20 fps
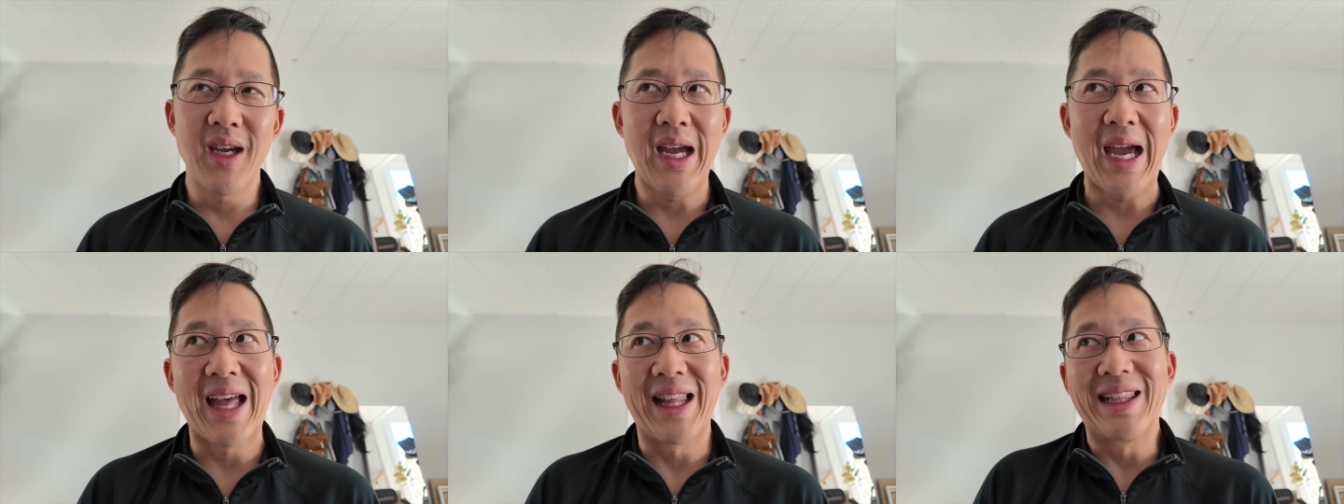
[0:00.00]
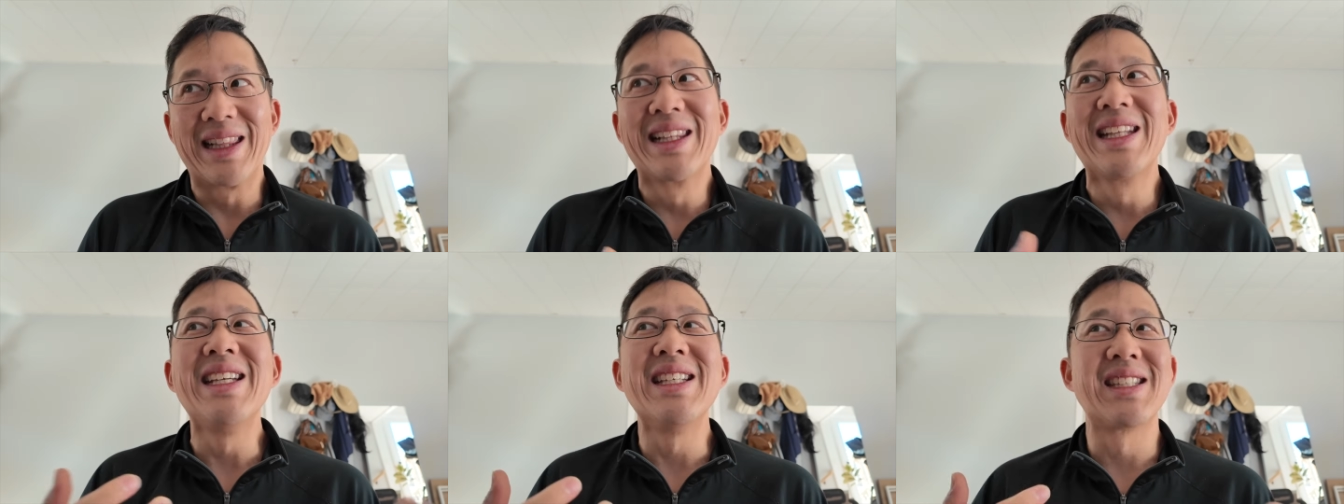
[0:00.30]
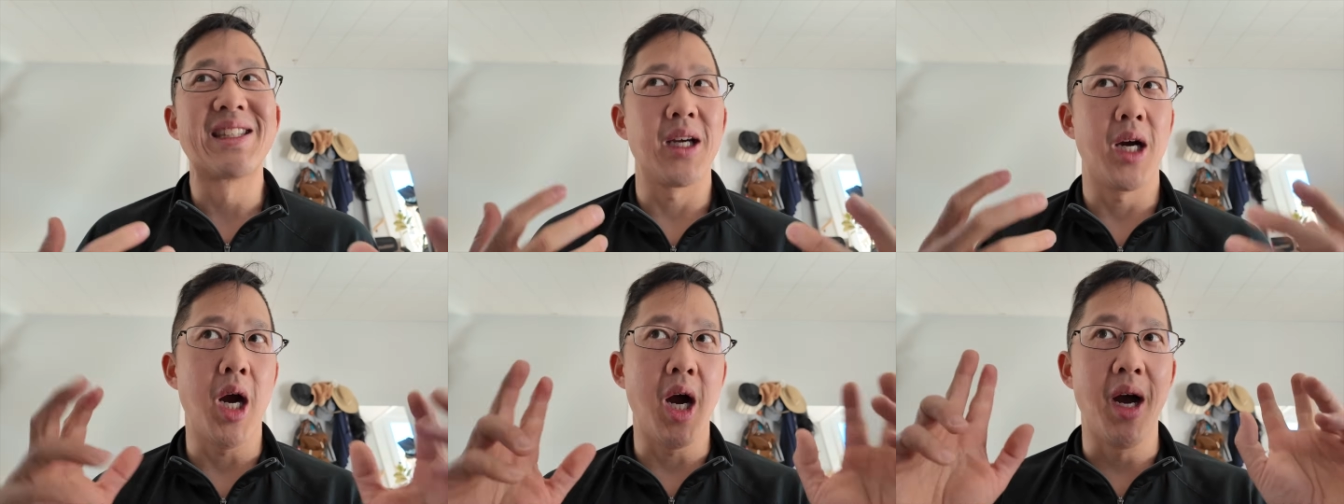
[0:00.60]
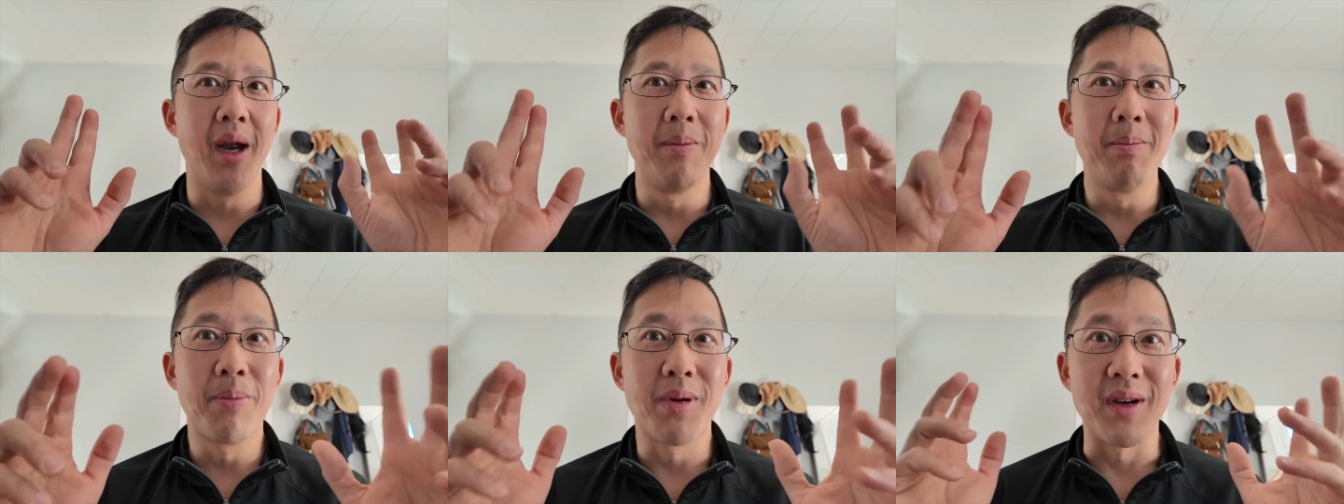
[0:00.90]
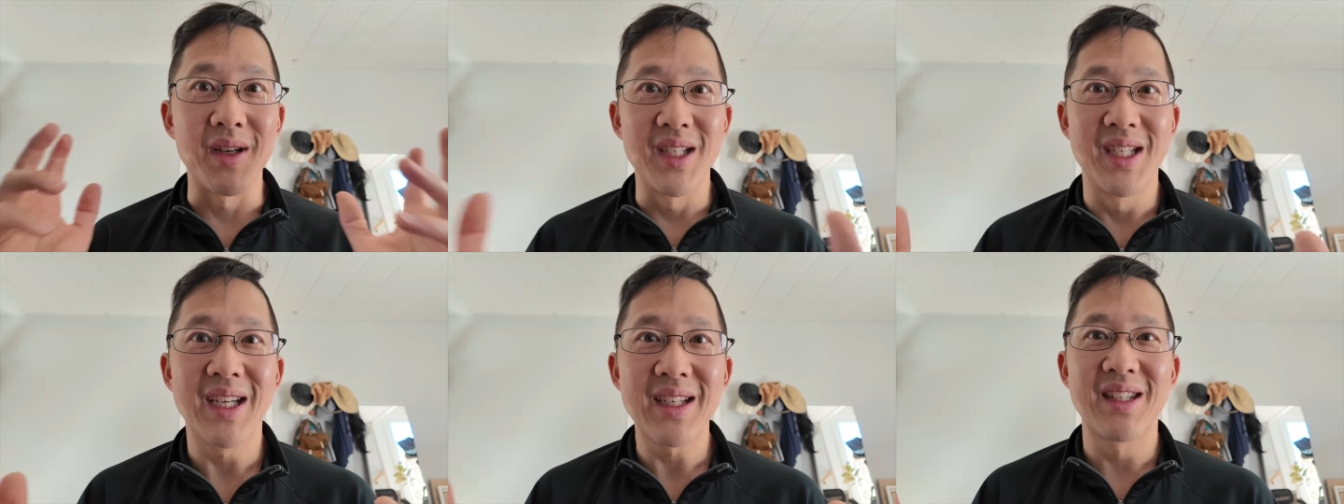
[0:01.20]
at least
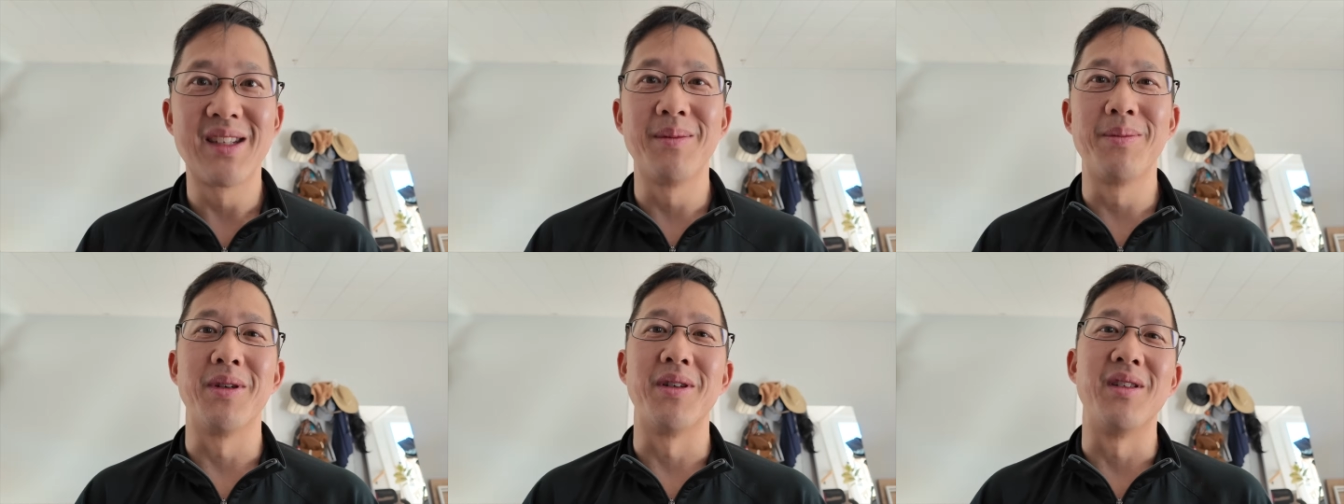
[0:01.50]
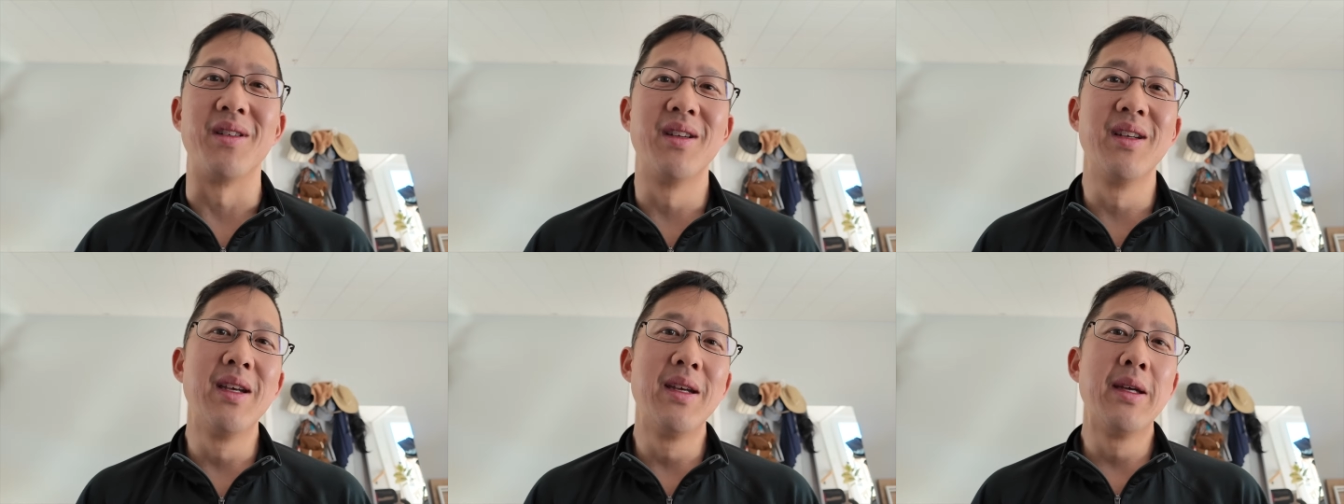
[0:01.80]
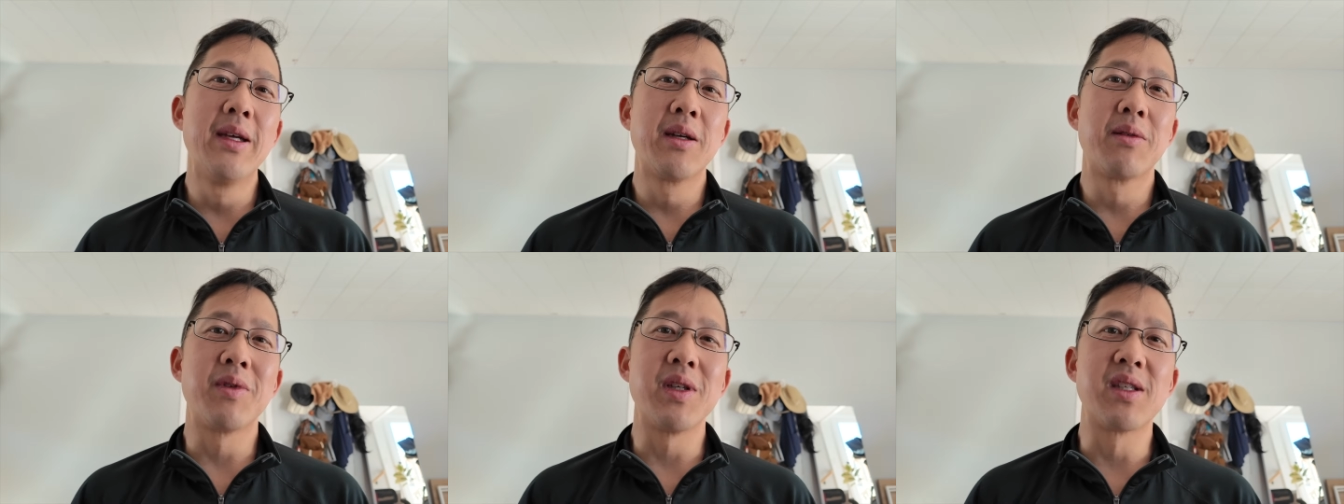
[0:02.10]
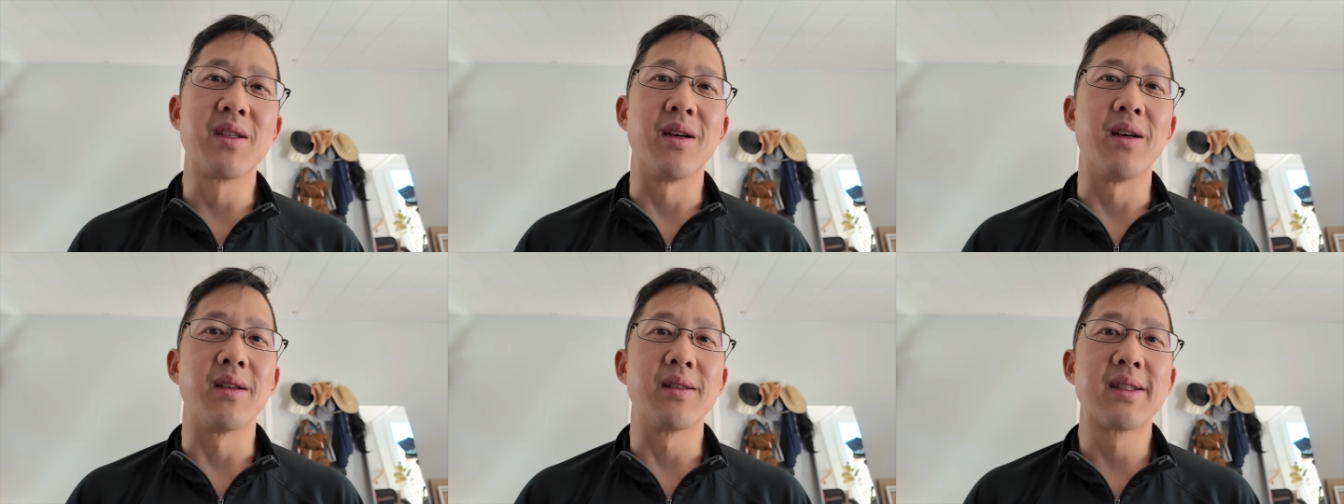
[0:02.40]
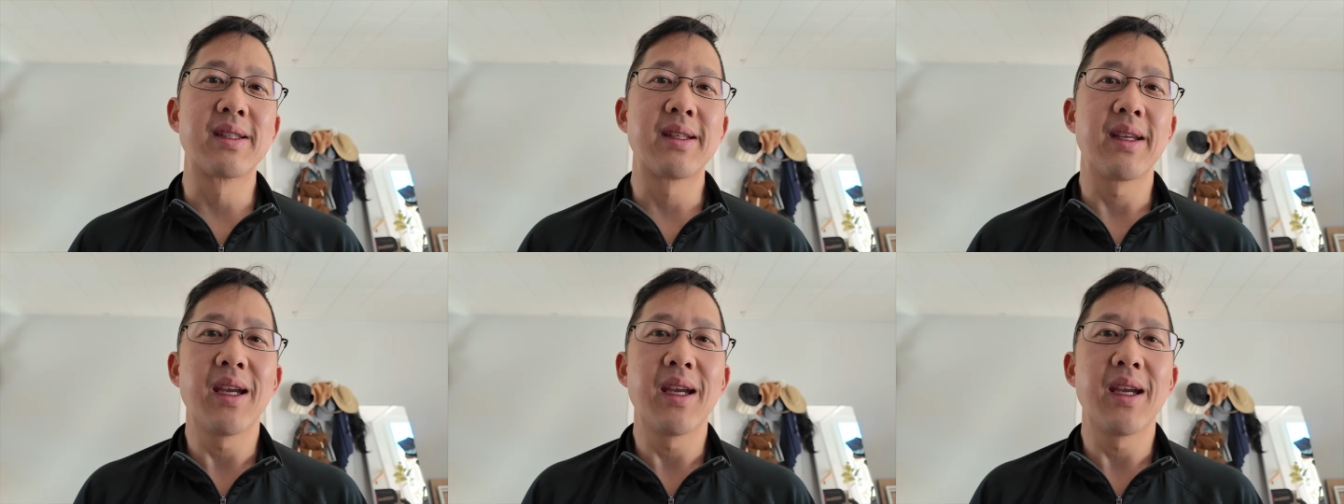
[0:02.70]
unpredictable results.